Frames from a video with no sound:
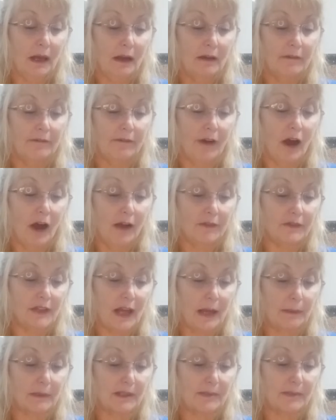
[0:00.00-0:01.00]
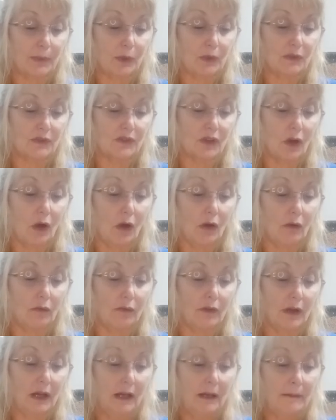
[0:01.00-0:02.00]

5 tablespoons of